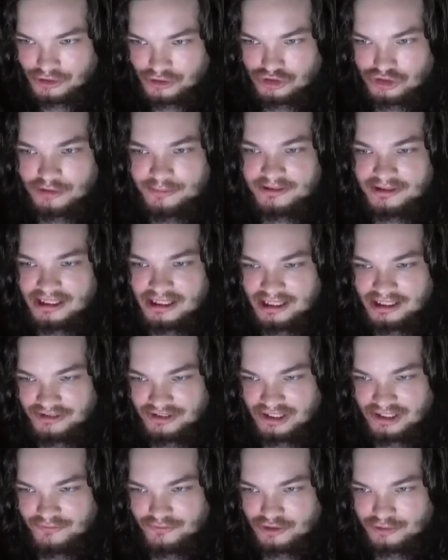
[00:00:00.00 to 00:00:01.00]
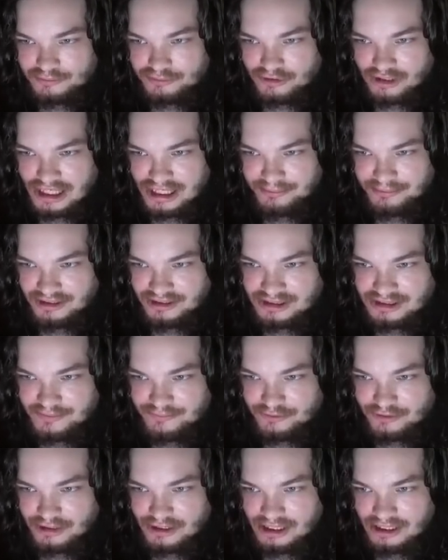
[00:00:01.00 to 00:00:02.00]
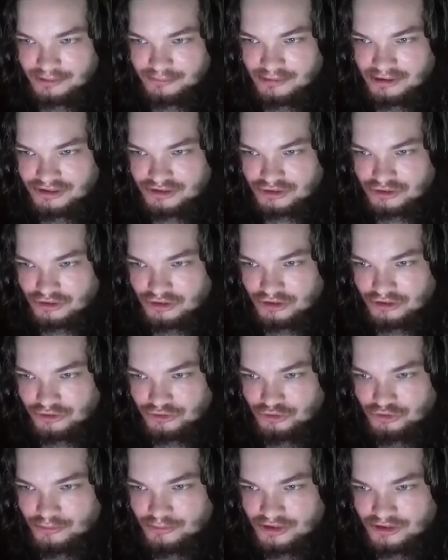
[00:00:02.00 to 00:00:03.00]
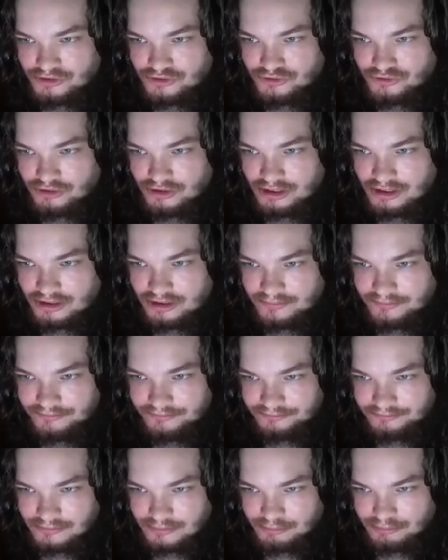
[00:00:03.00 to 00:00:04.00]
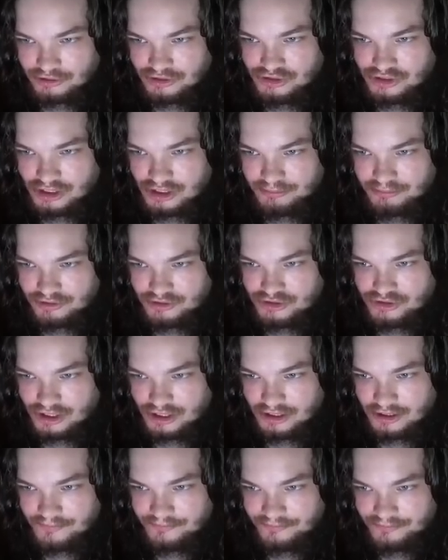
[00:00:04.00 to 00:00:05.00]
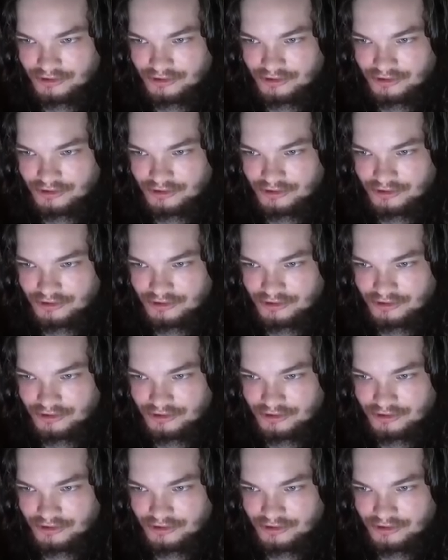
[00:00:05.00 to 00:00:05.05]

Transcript: Jerpageddon, thank you for the prime, being sub for nine months, currently on a two-month streak. Appreciate it, appreciate it.